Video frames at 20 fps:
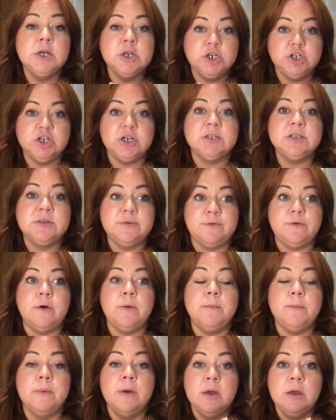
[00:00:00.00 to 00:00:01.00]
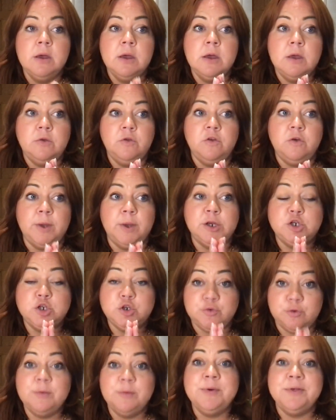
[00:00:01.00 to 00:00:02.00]
just from doing
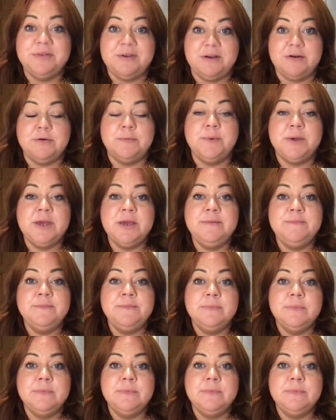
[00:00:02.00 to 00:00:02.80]
trauma therapy.